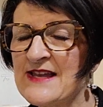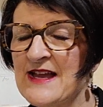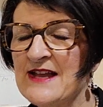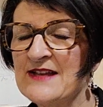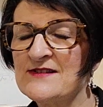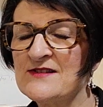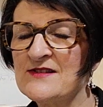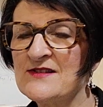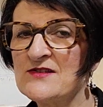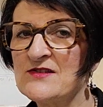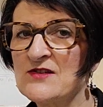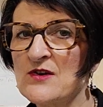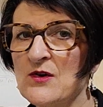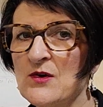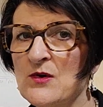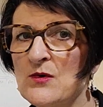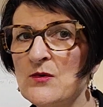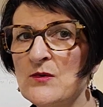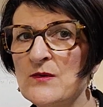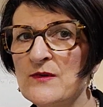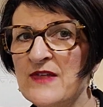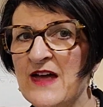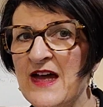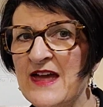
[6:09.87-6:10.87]
and
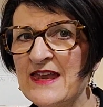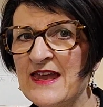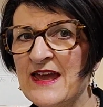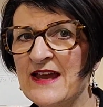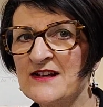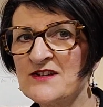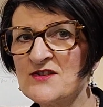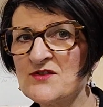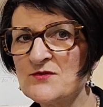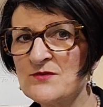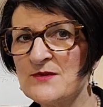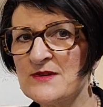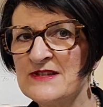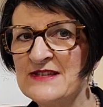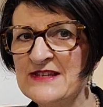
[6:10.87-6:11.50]
so that extra